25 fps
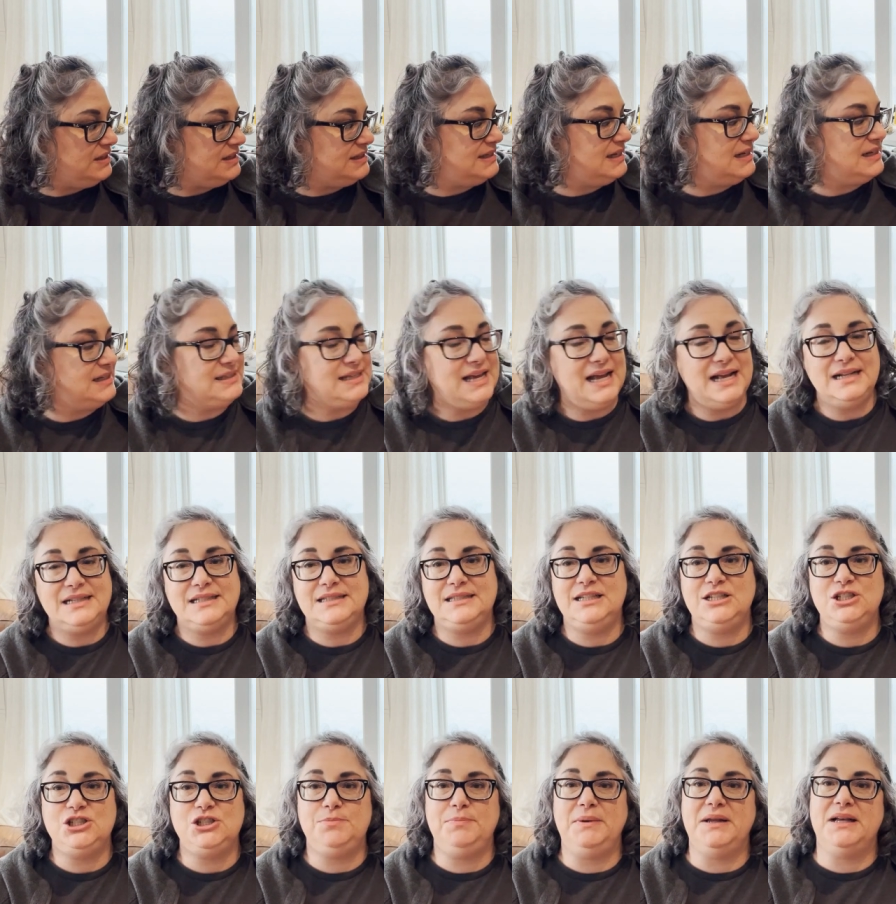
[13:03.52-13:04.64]
a zigzag
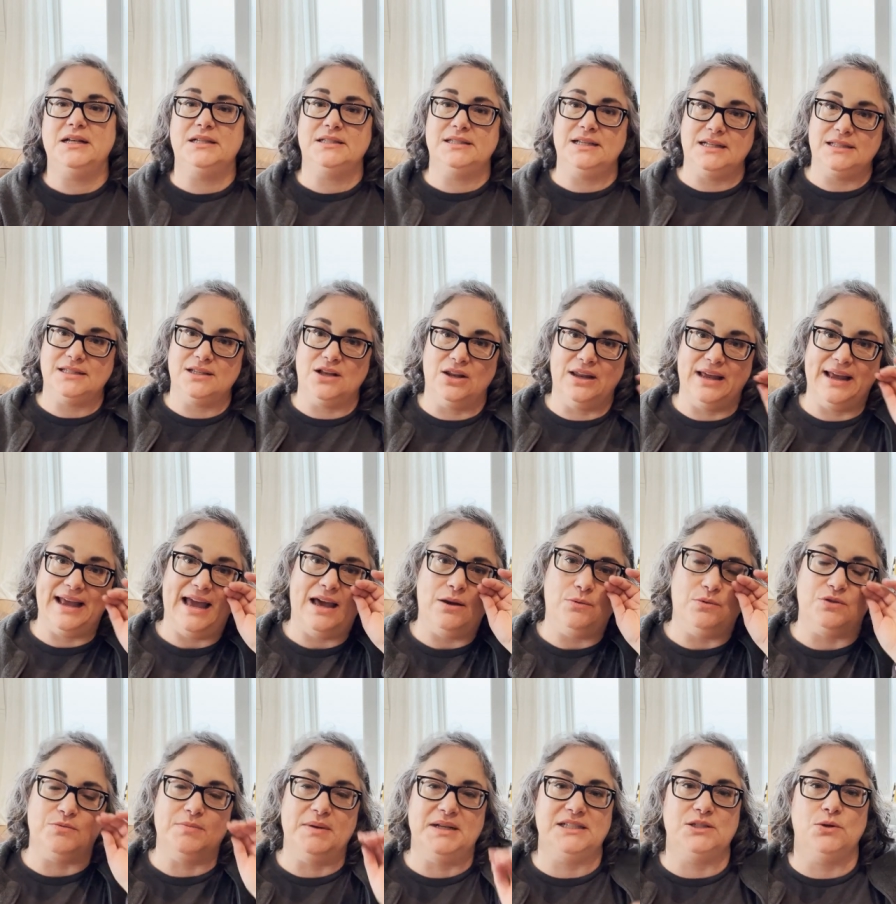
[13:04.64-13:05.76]
stitch because that's all I had
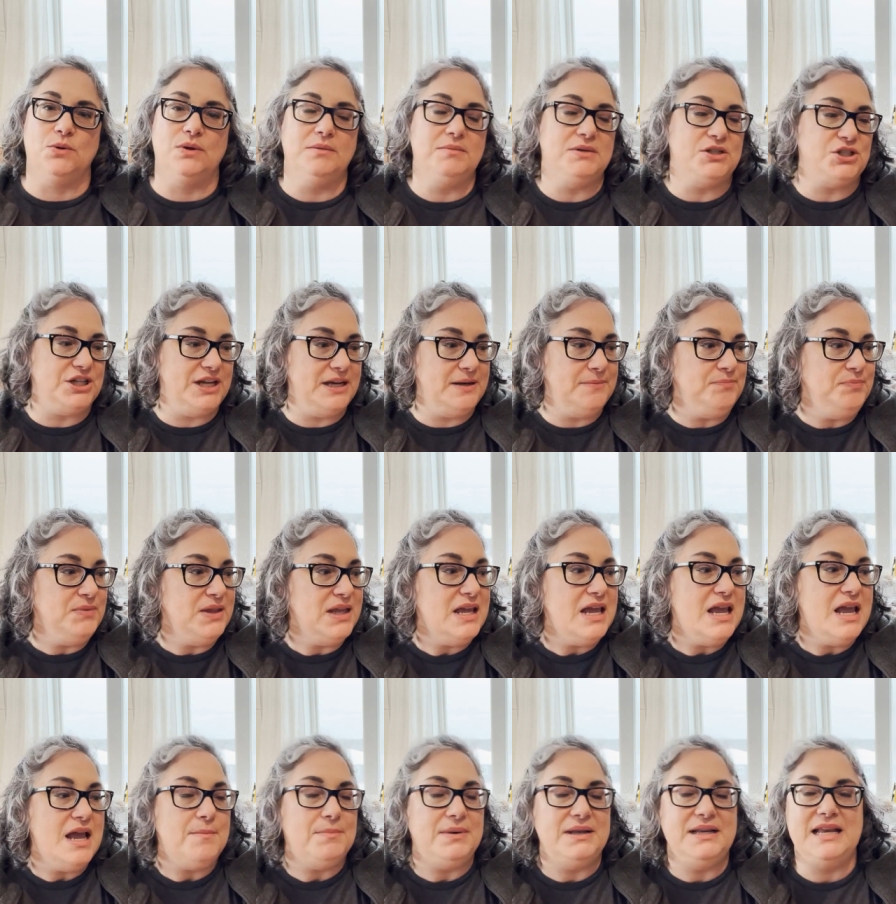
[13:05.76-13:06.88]
with my sewing machine.
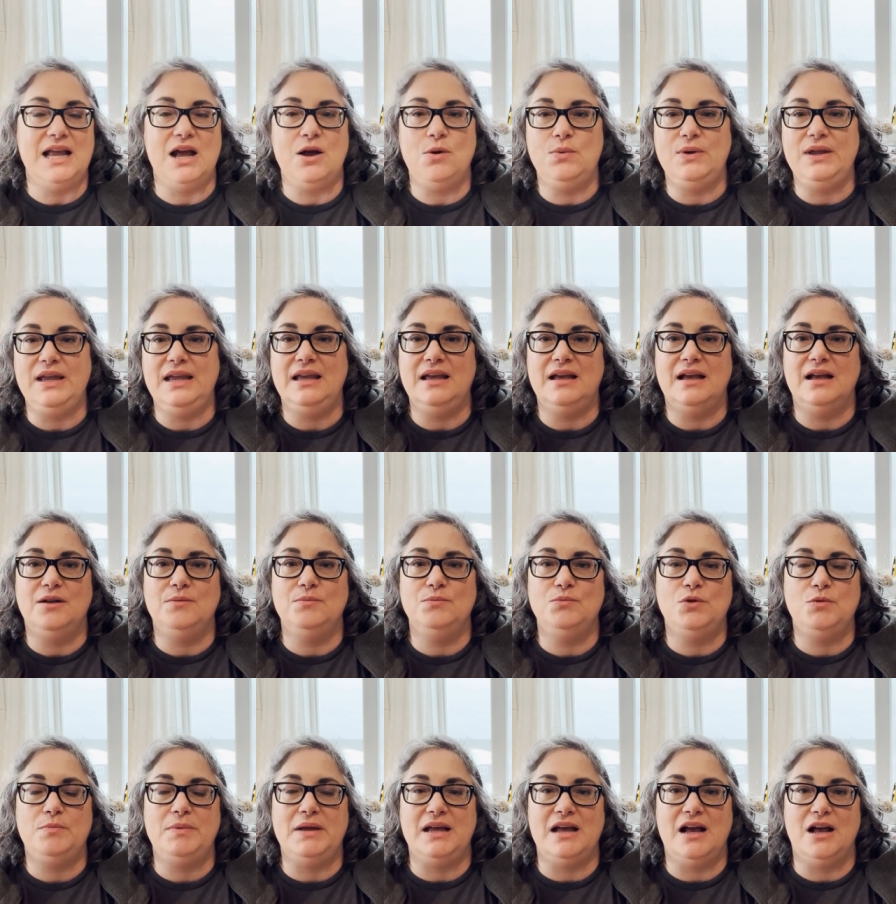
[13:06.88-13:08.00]
But now we um,
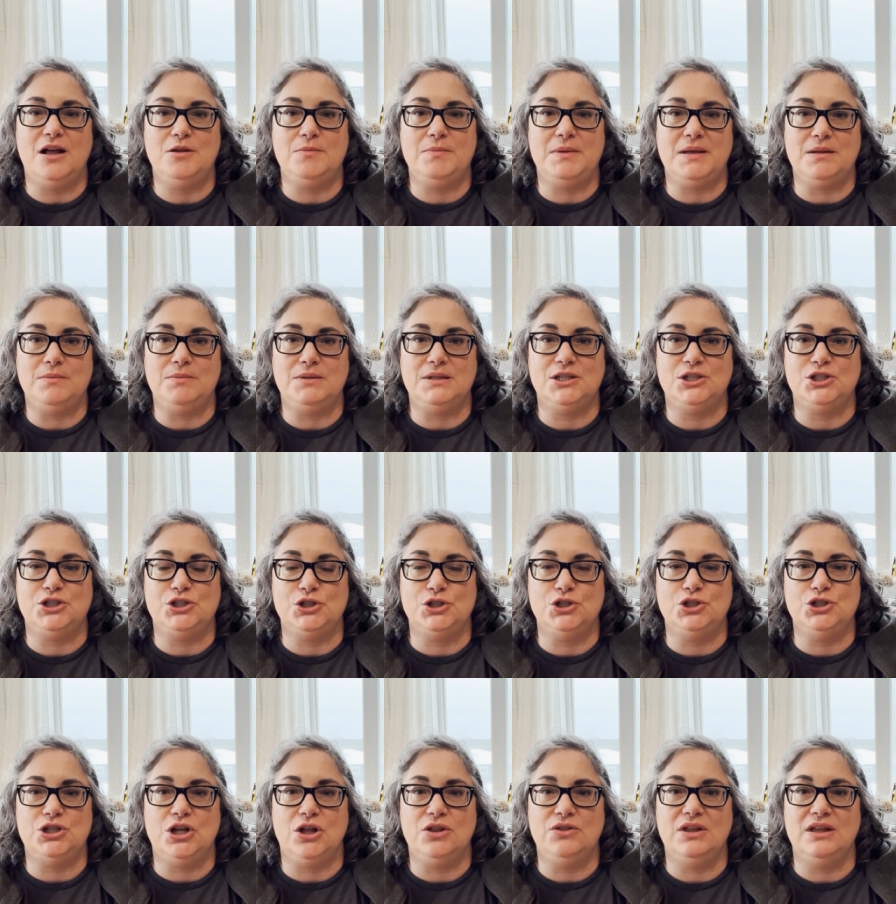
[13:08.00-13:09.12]
will be, I'll be able to
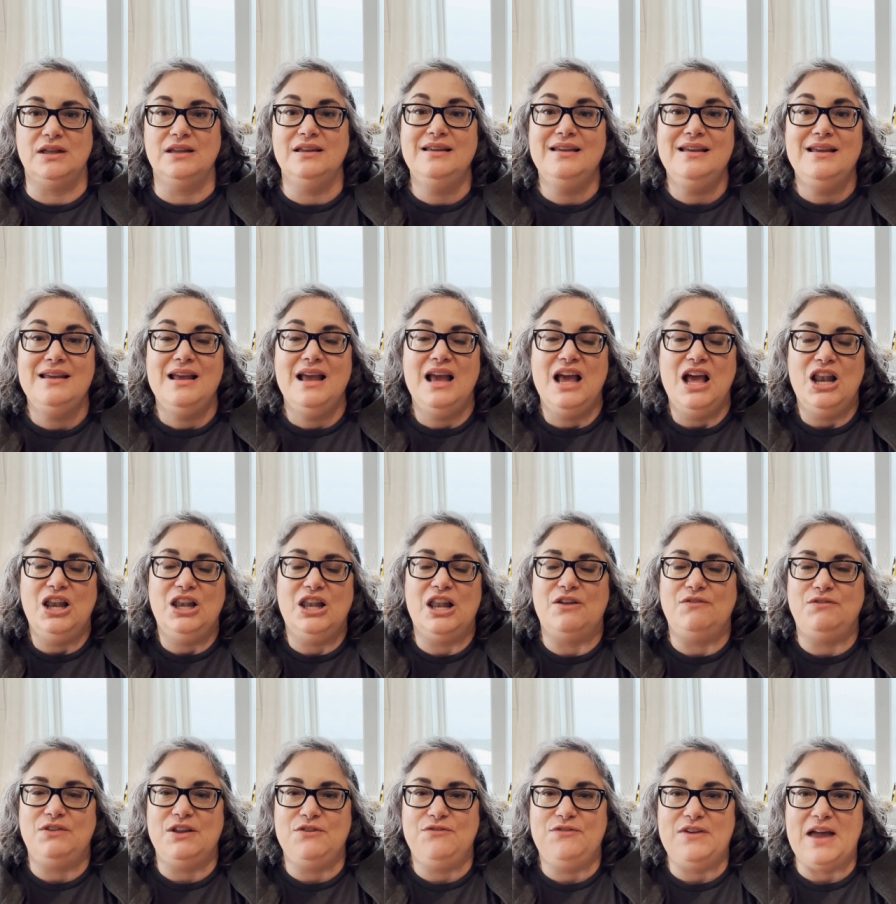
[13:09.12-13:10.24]
serge all the
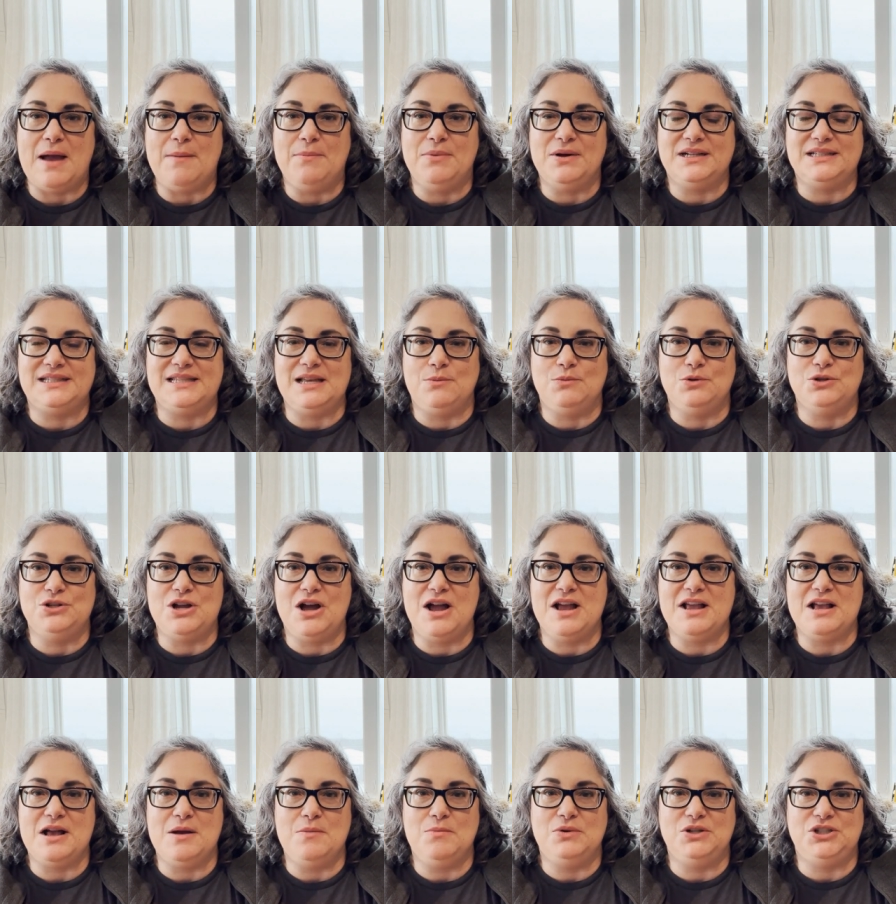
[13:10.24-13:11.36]
lovely fabrics that we're
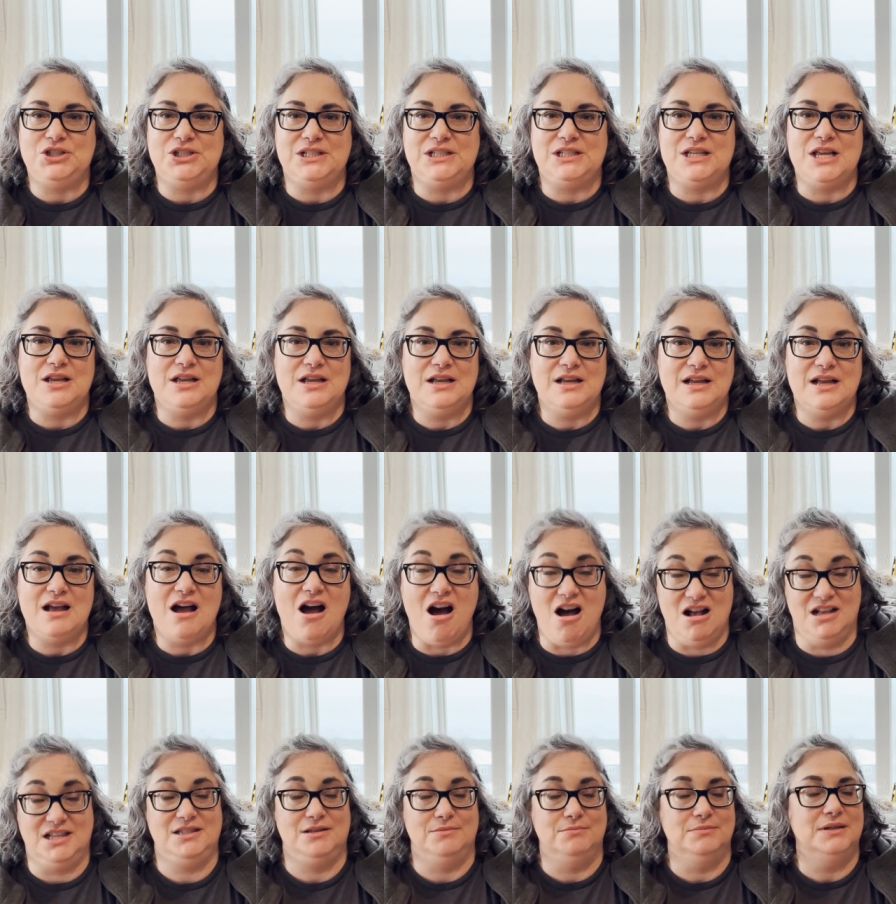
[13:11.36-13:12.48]
dyeing up, which is
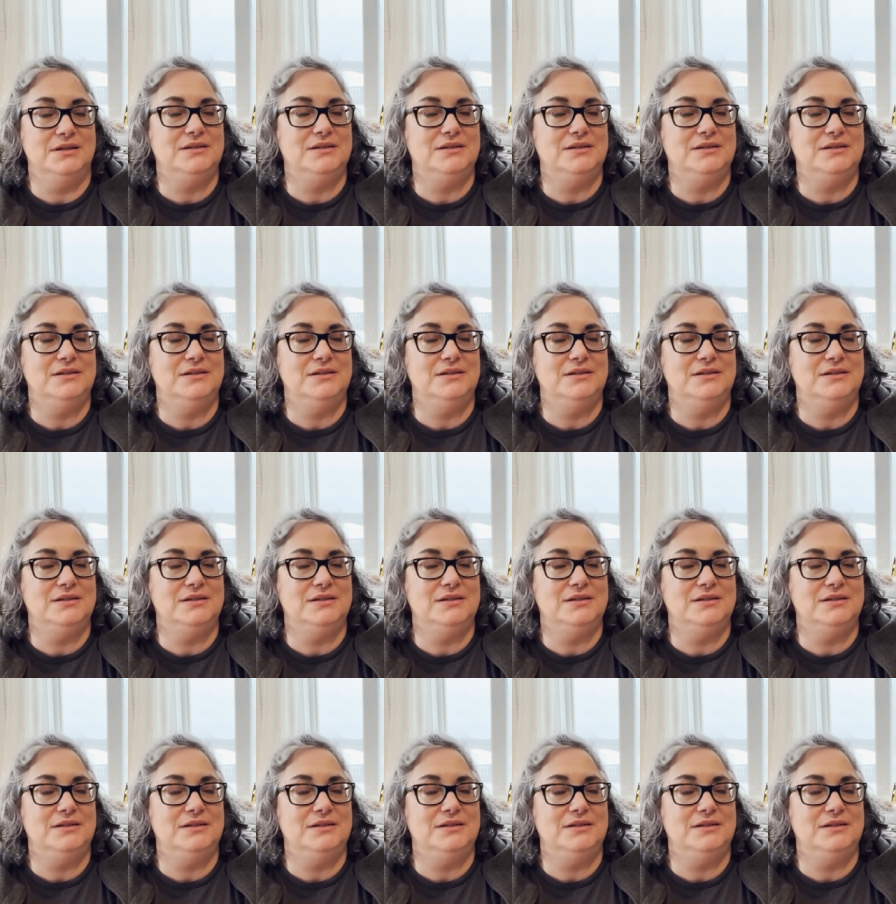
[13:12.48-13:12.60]
awesome.